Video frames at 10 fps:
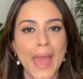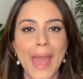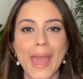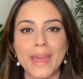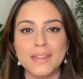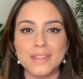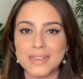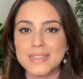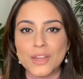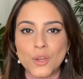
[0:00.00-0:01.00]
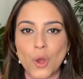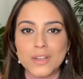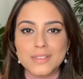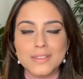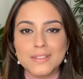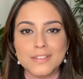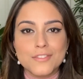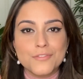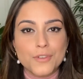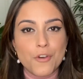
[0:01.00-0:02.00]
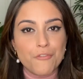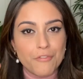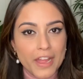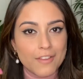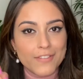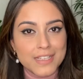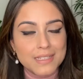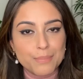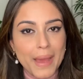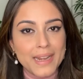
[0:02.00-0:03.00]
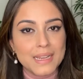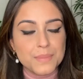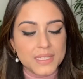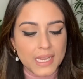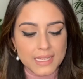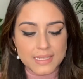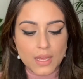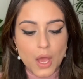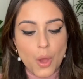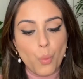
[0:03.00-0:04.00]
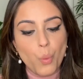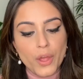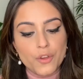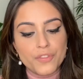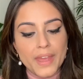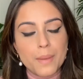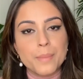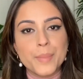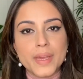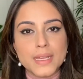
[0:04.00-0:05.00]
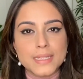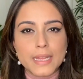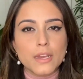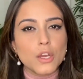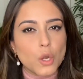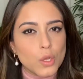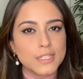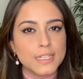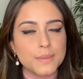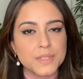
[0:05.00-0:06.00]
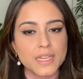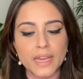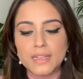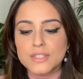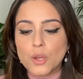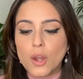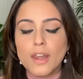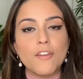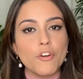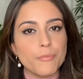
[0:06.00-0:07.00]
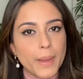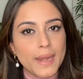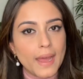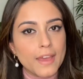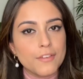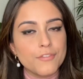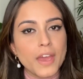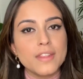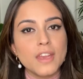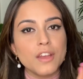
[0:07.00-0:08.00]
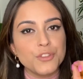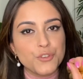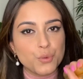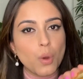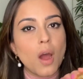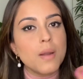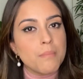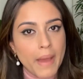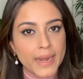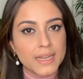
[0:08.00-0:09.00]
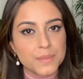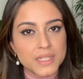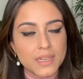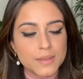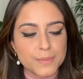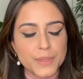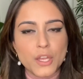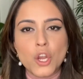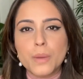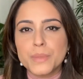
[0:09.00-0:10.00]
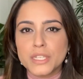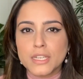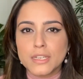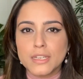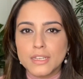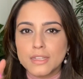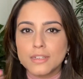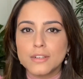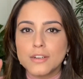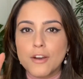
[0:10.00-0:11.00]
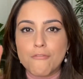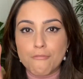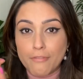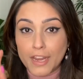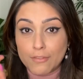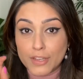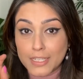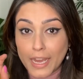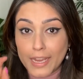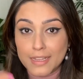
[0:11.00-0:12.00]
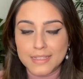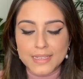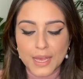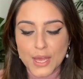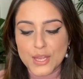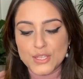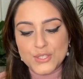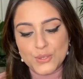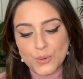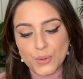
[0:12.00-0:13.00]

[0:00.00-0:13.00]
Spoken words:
And these are not the velvet matte lipsticks. One of them is like a glossy lipstick and it's called Love of My Life. And the other 2 are matte lipsticks, but they're not particularly the velvet kinds. So